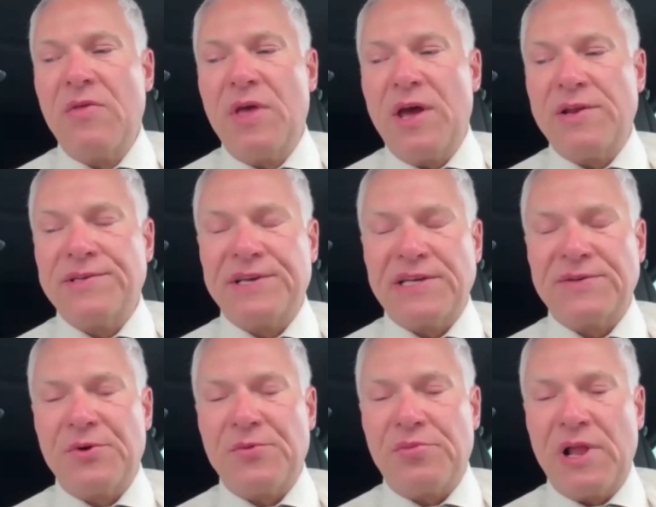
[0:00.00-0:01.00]
That
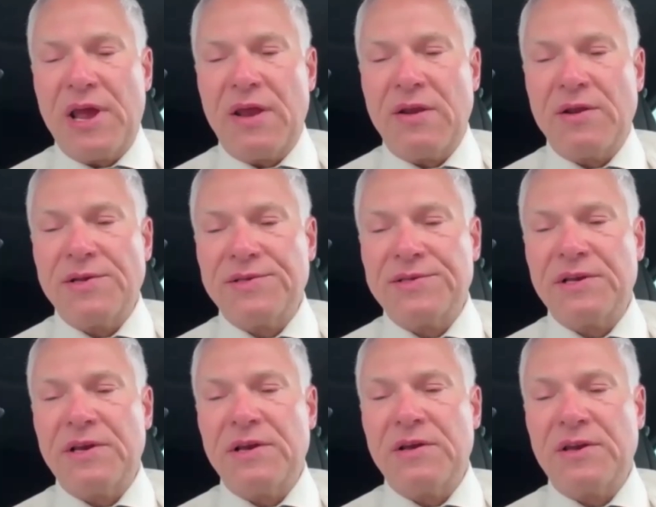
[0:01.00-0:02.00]
assessment plan is
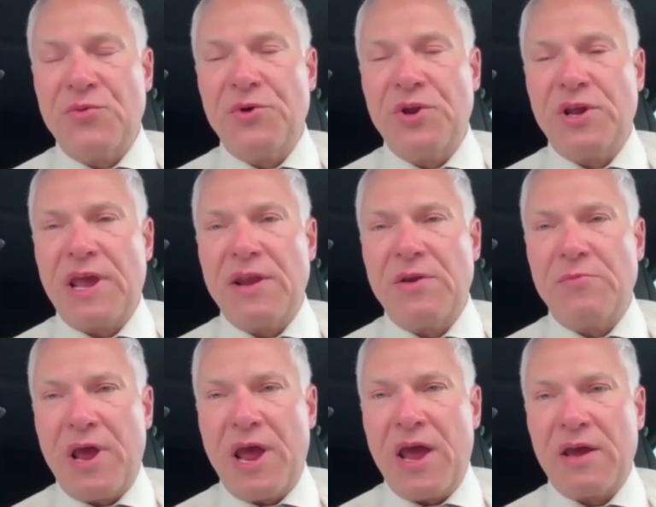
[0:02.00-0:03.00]
communicated
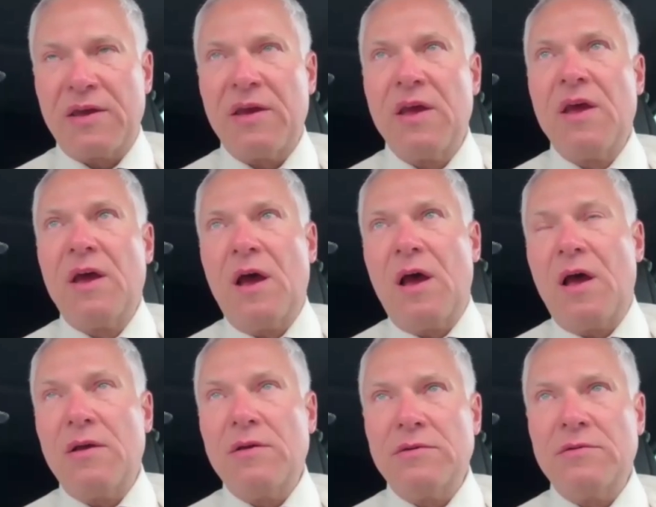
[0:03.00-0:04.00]
back
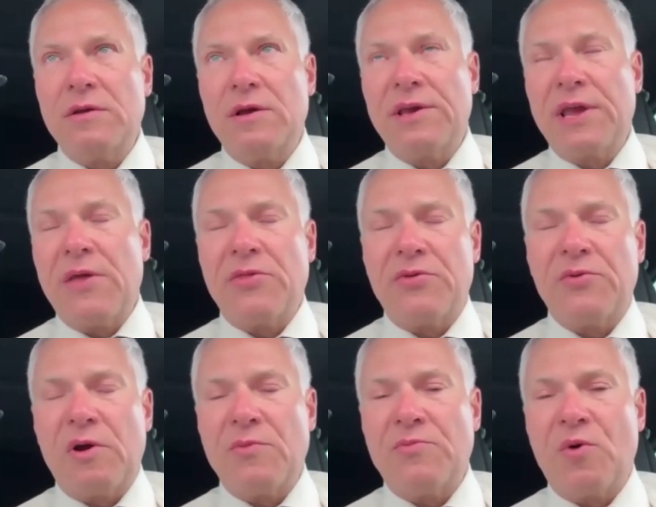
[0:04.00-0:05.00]
uh, again
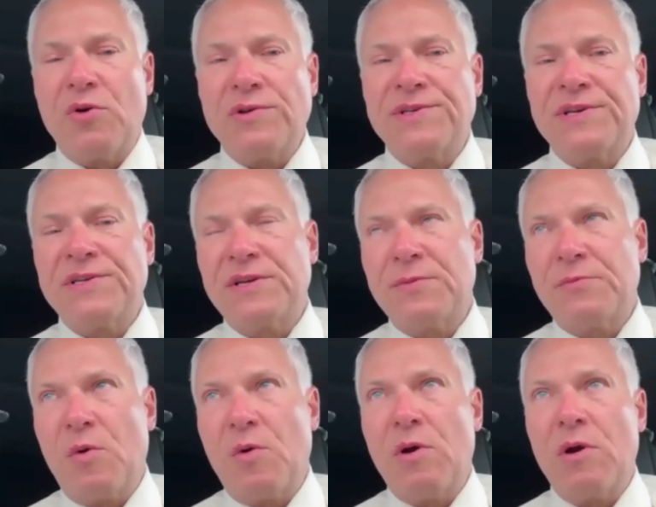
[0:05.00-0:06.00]
through our portal system,
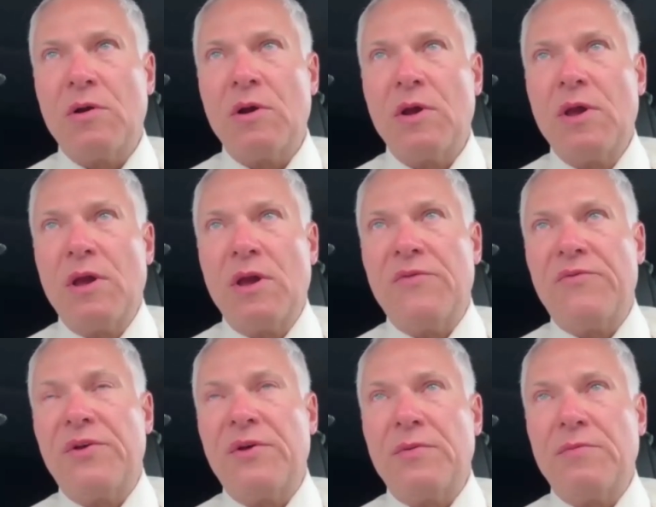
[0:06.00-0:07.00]
or
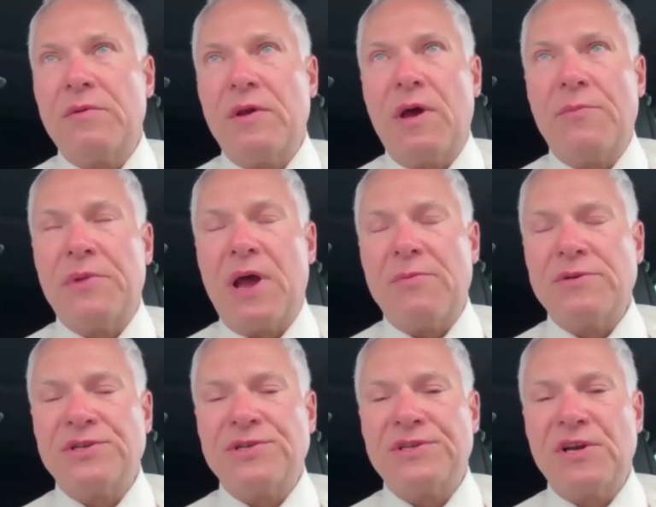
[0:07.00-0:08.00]
if the
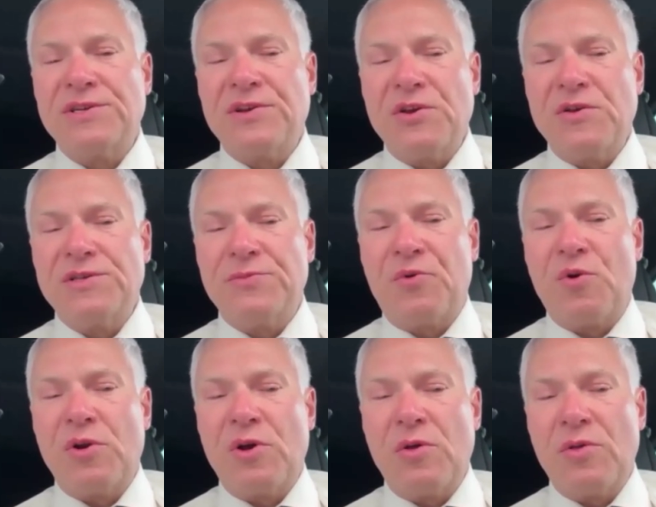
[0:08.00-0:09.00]
optometrist doesn't use a
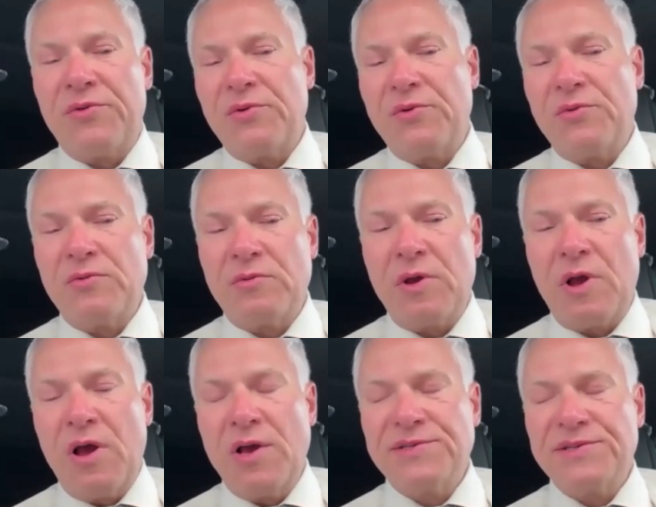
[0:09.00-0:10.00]
portal, through
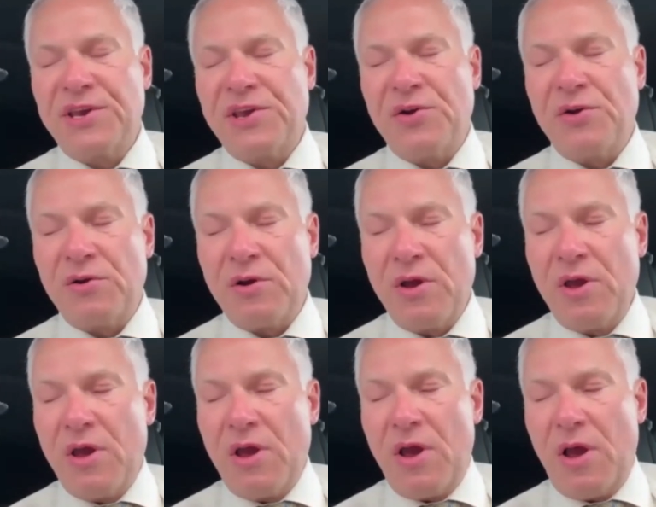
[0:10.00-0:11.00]
secure
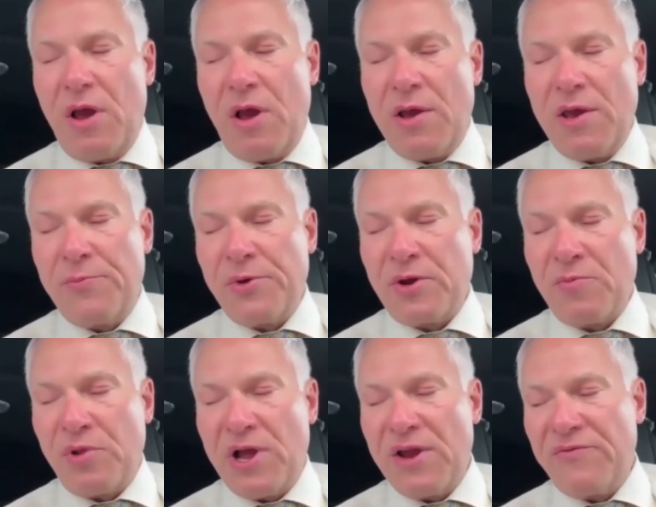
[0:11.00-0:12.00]
HIPAA
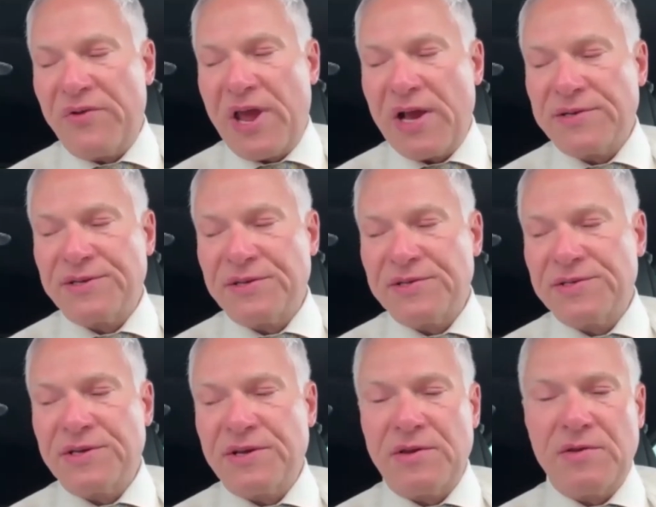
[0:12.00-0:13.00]
compliant
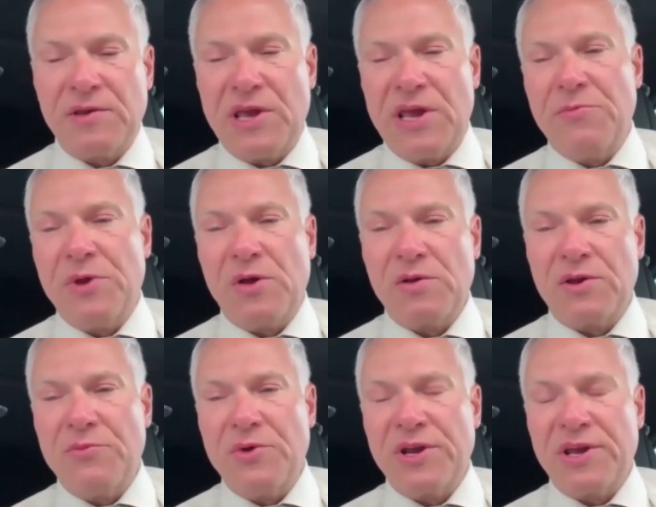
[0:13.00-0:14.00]
faxes and
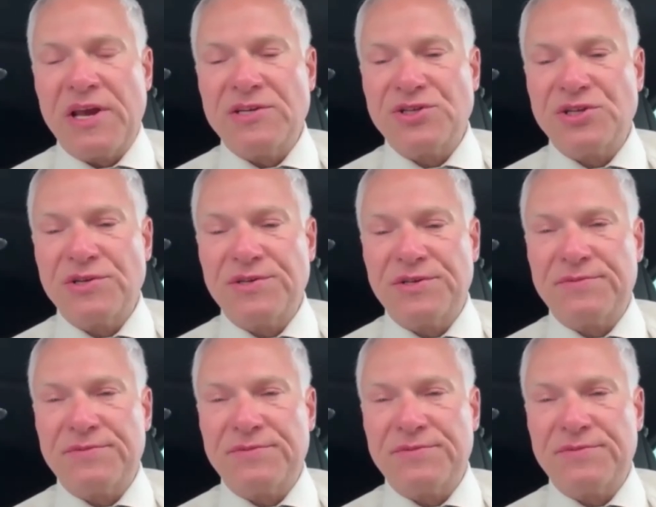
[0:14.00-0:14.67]
email communications.